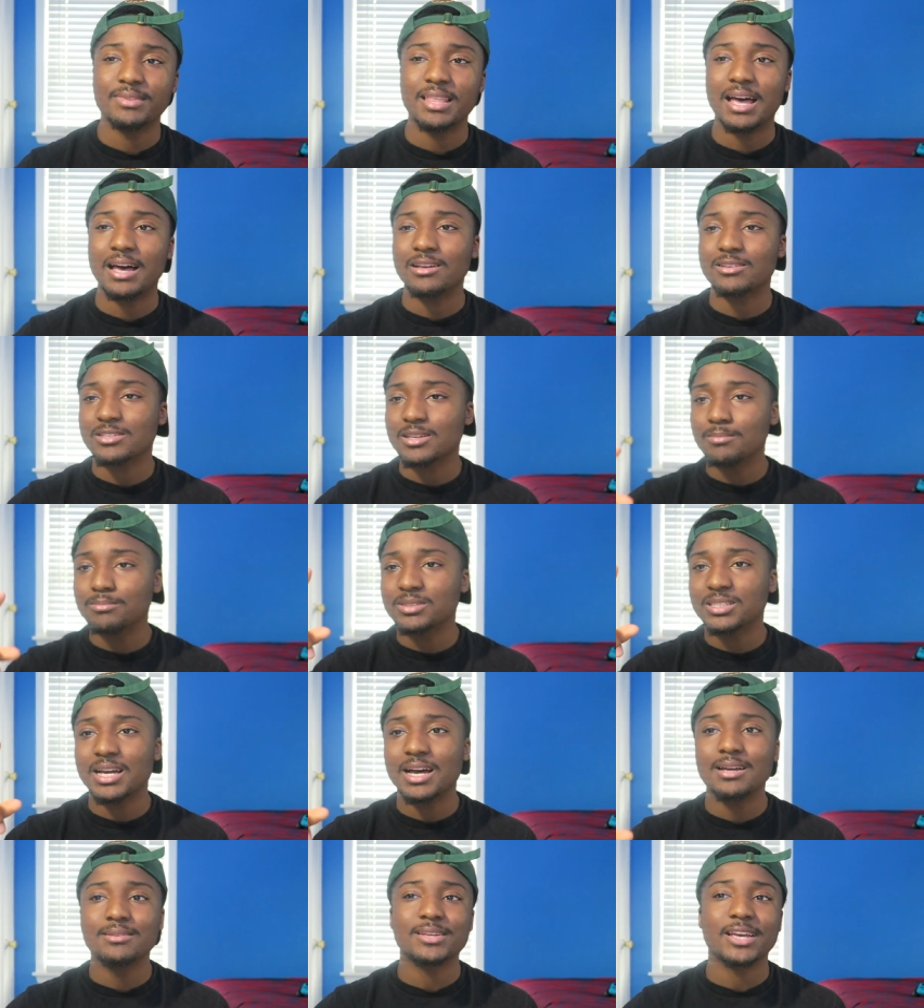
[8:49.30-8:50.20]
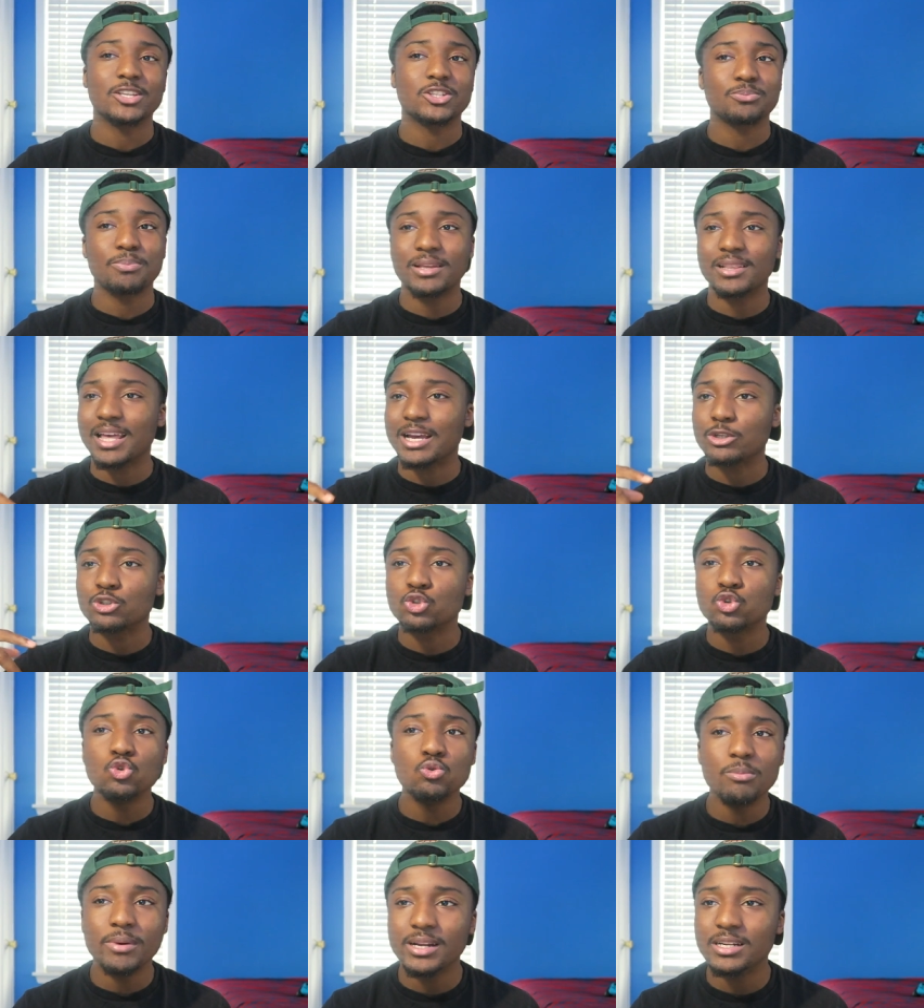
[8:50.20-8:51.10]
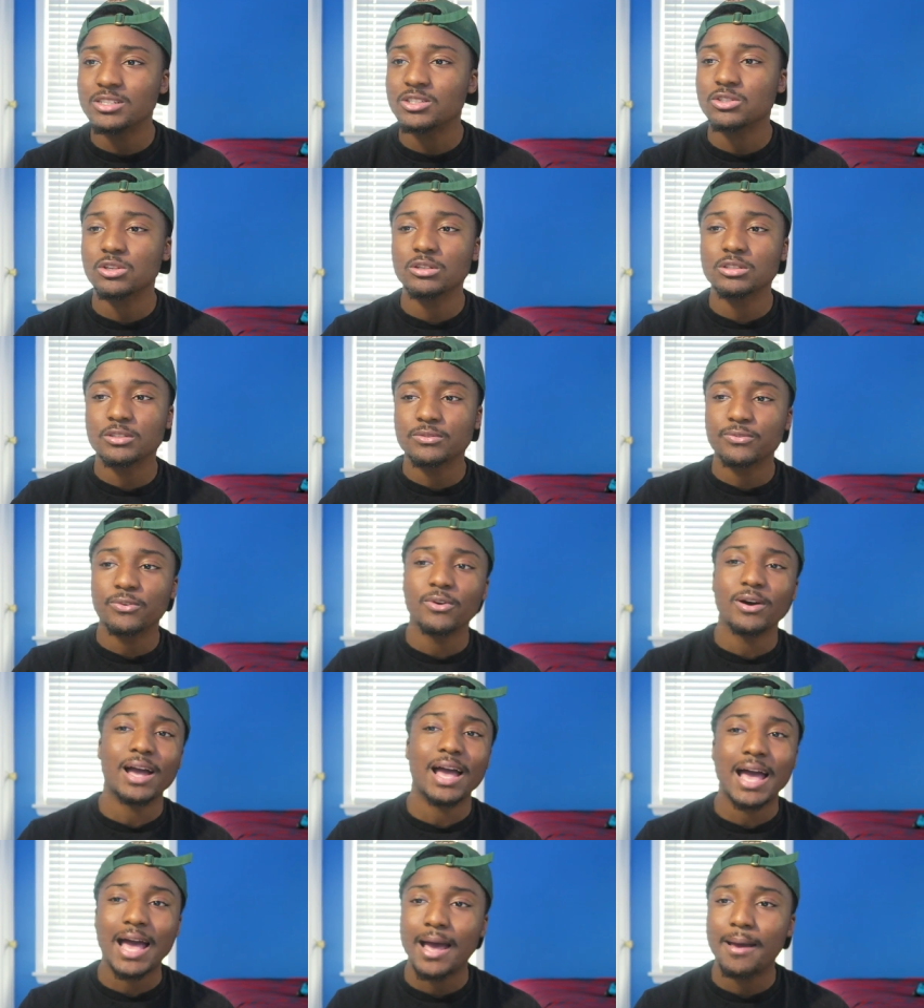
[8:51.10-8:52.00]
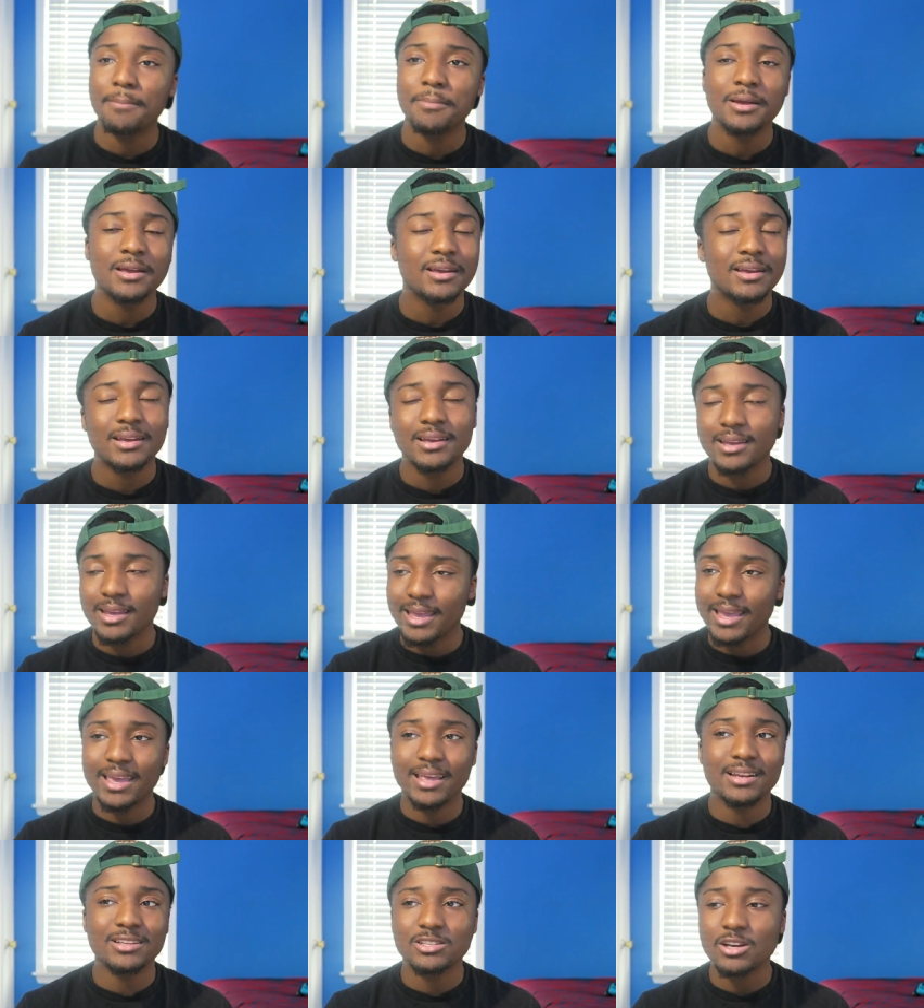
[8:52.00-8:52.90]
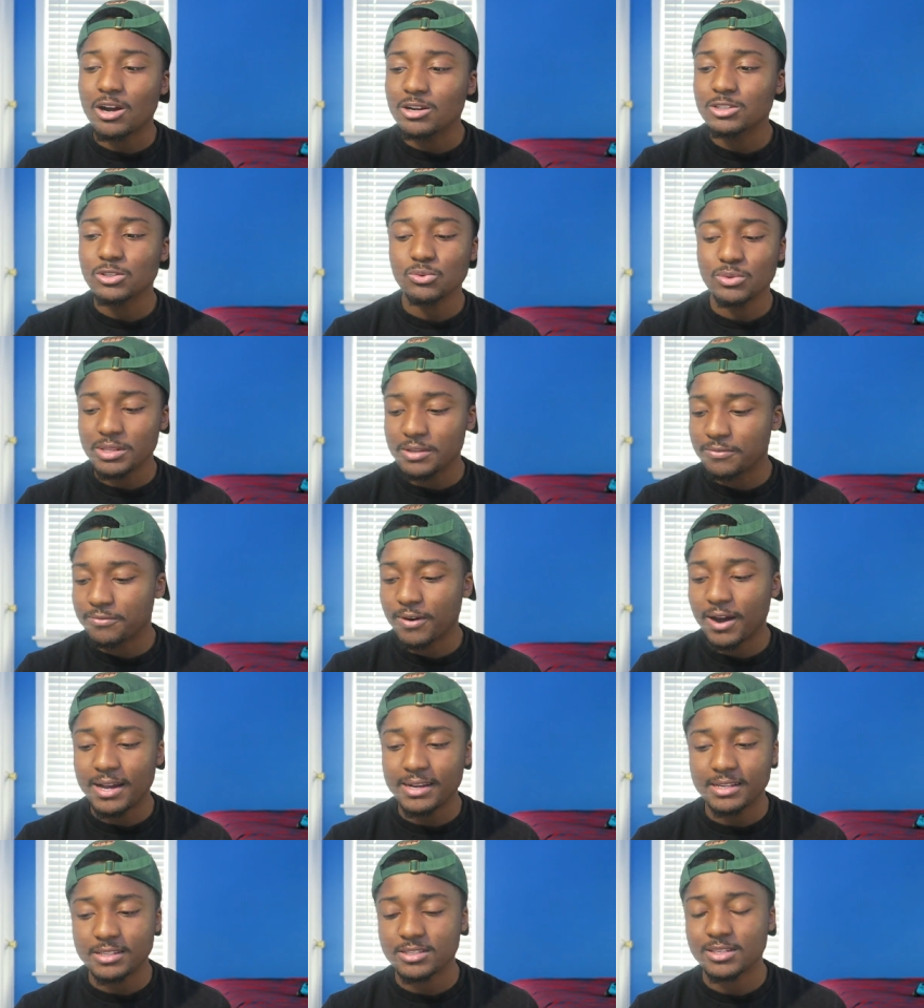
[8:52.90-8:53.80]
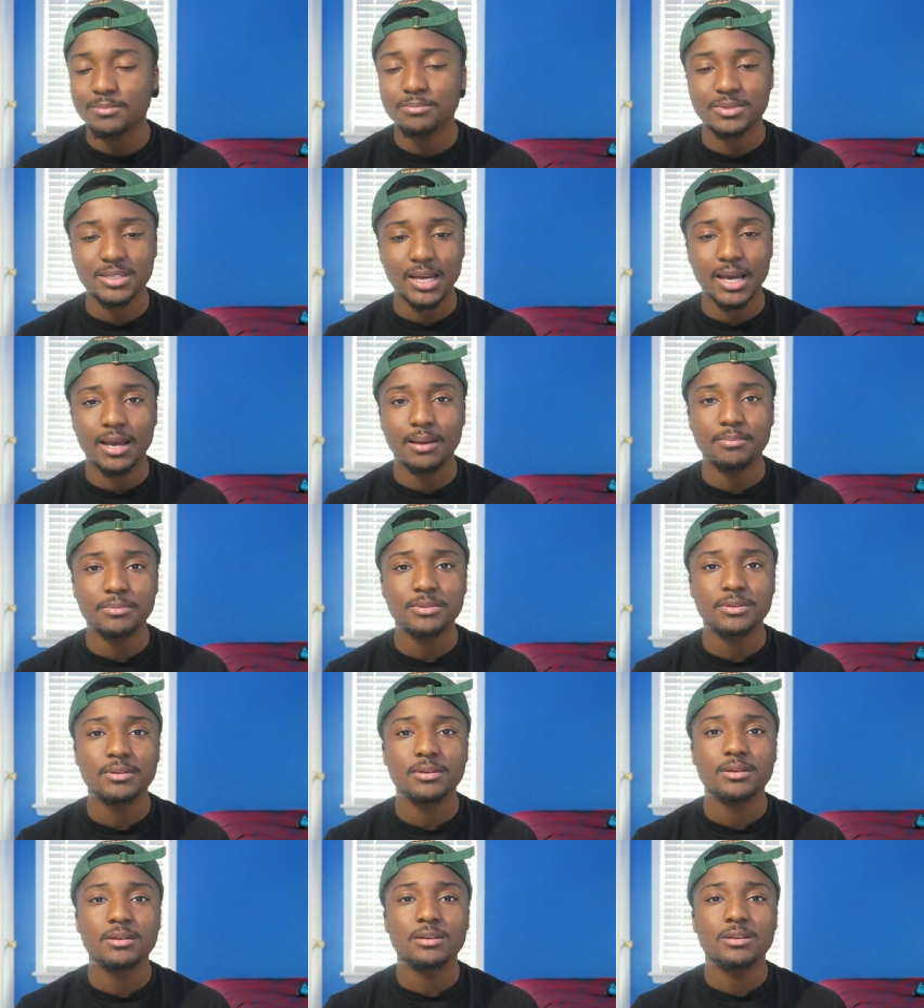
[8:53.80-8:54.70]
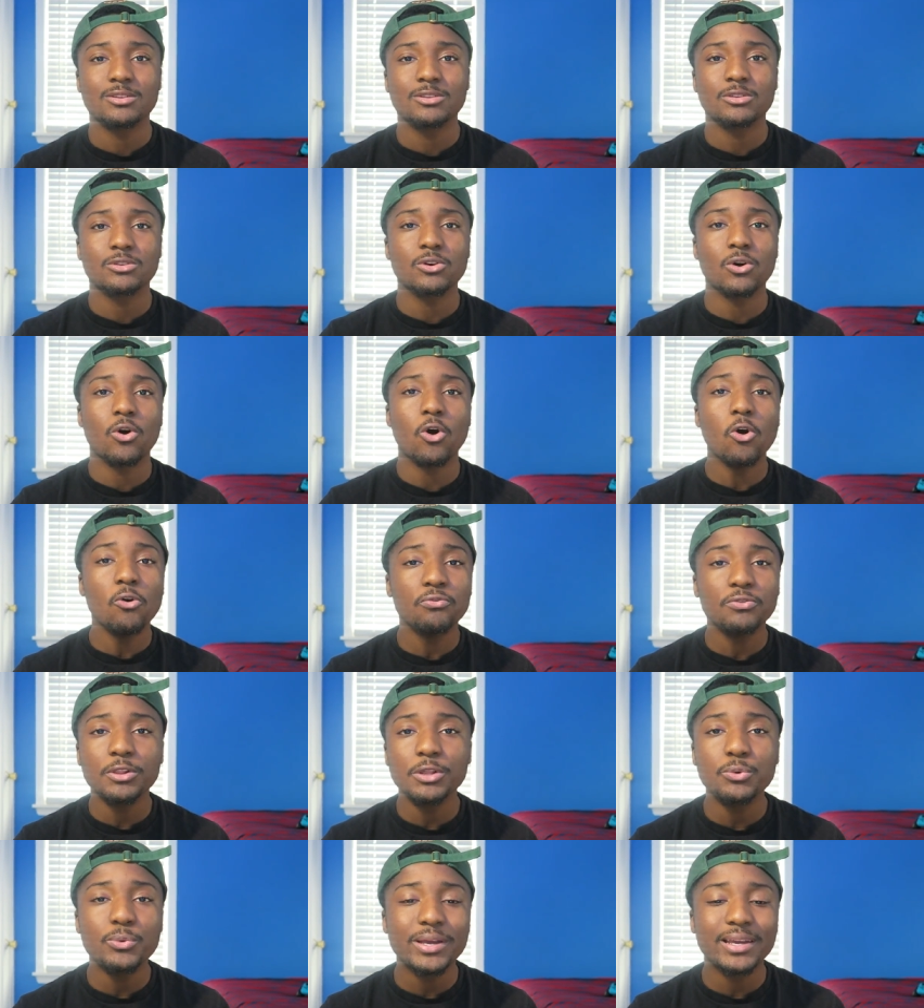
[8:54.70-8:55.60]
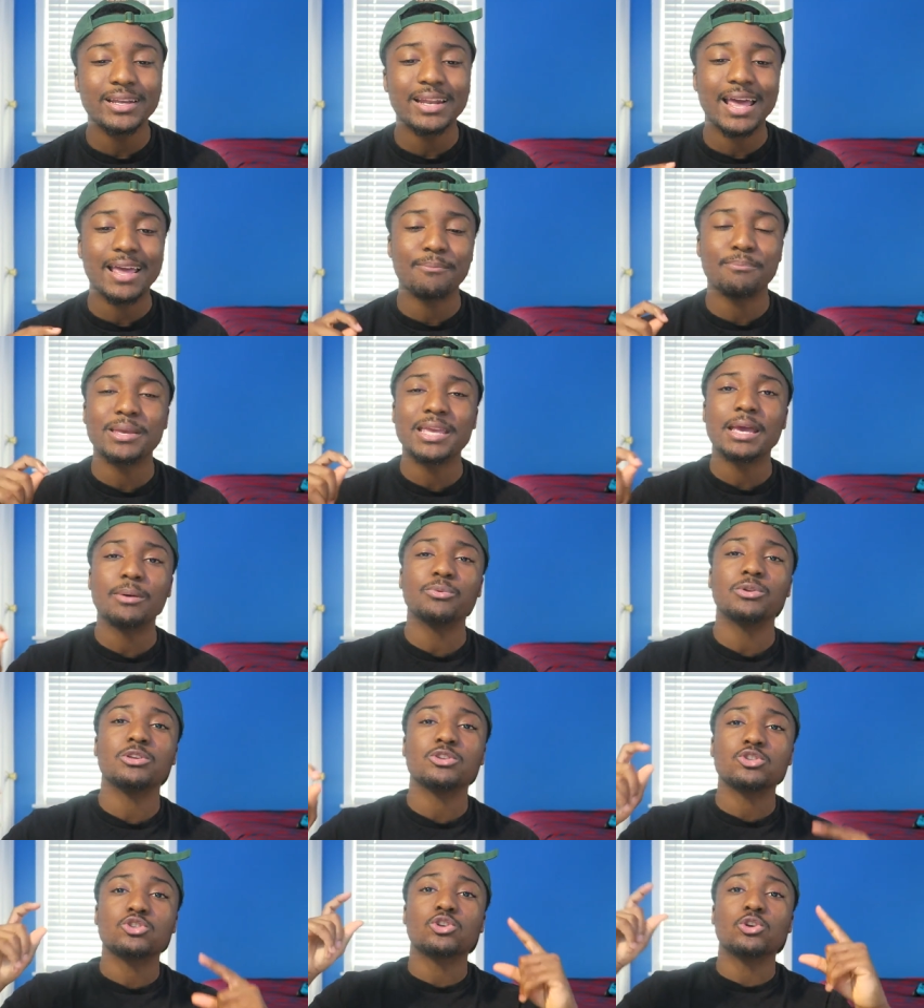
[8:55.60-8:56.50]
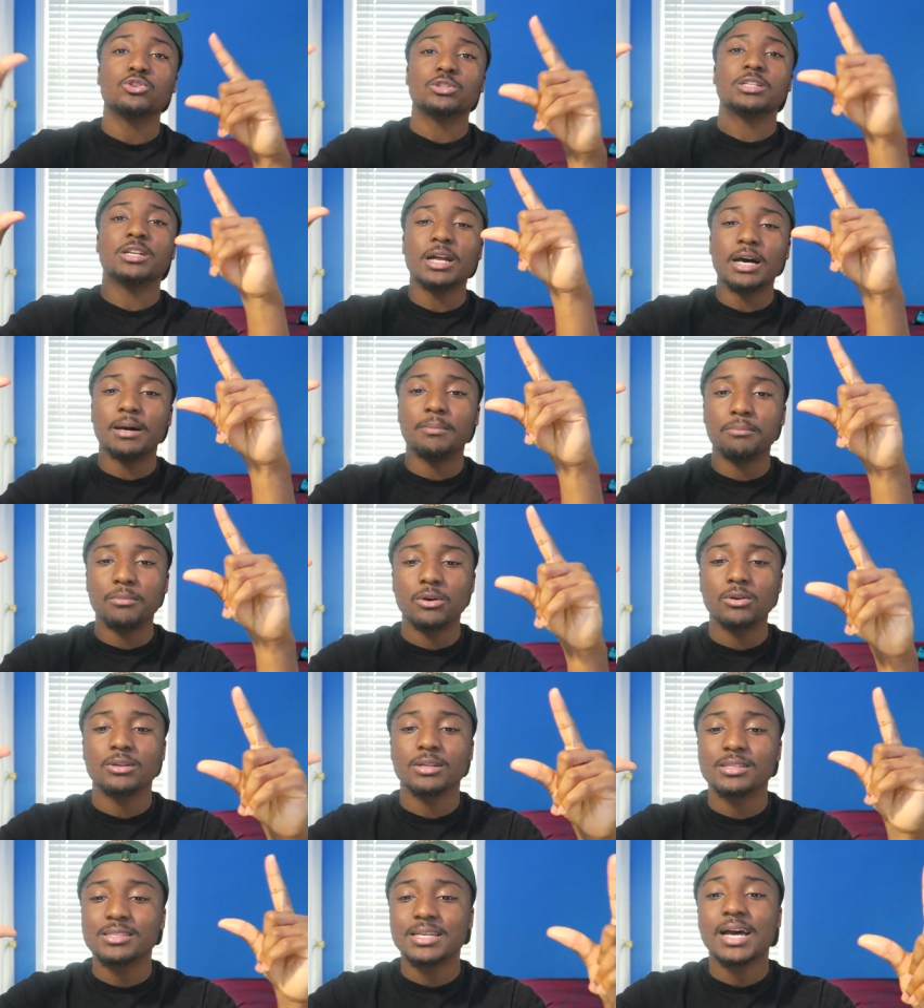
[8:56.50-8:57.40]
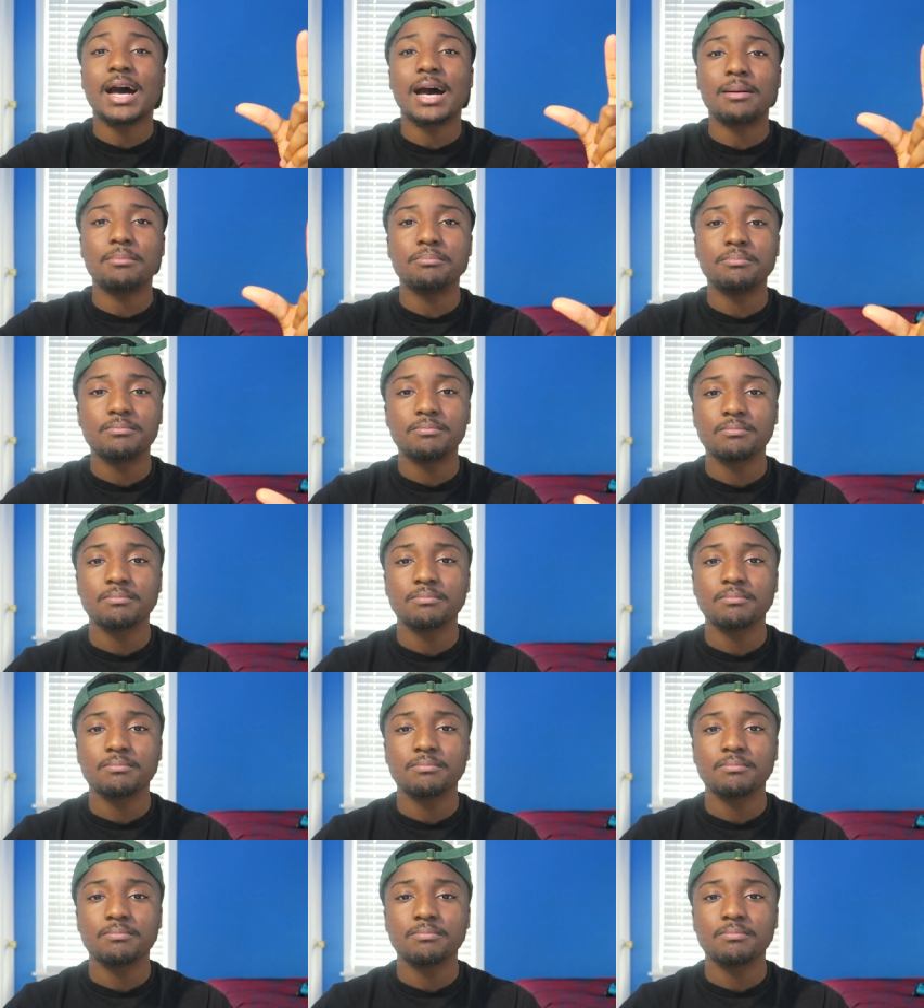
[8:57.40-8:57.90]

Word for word: Now, sometimes I spend like two minutes searching for an app and it's hard to really find it sometimes. So hopefully we can be able to search it up on the top.